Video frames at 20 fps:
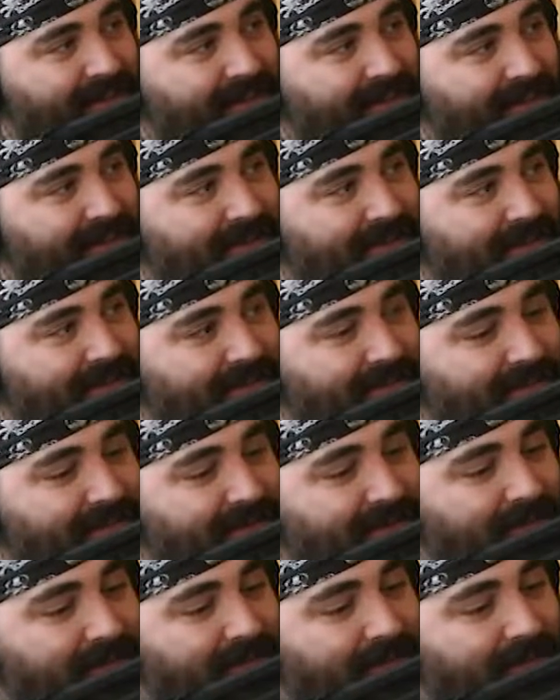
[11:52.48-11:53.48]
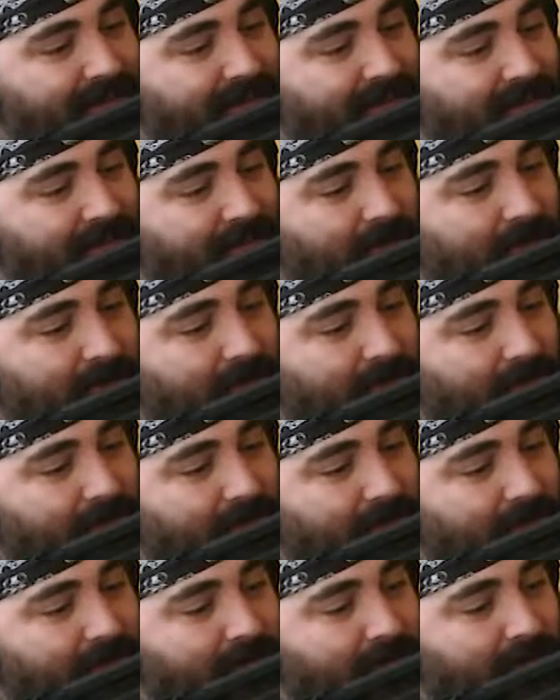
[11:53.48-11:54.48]

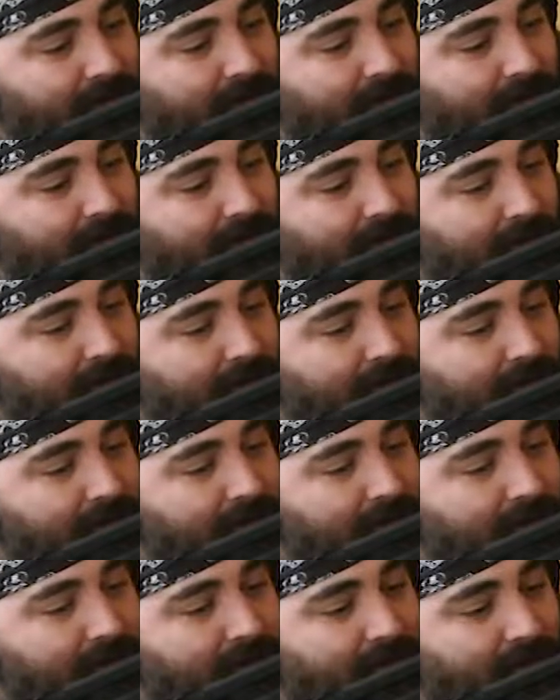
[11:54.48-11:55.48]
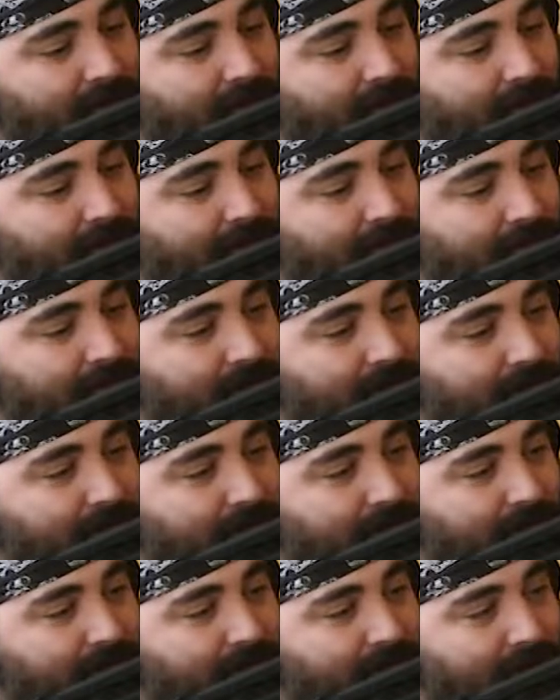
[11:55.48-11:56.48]

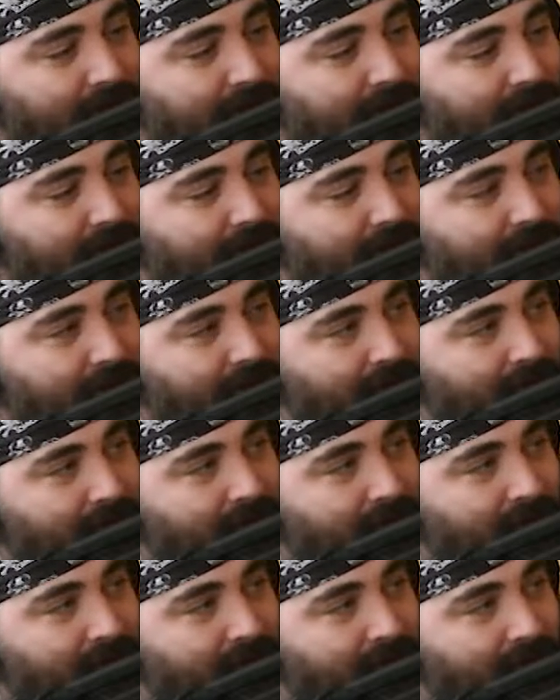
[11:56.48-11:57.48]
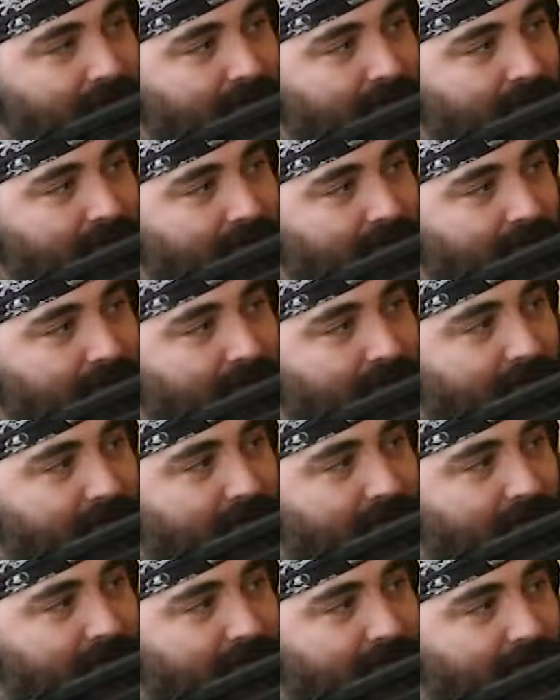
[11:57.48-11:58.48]

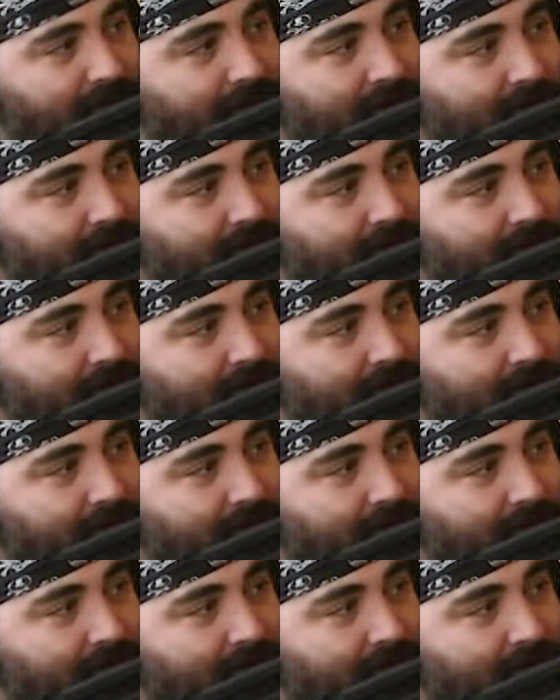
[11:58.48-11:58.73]
The person shown says nothing.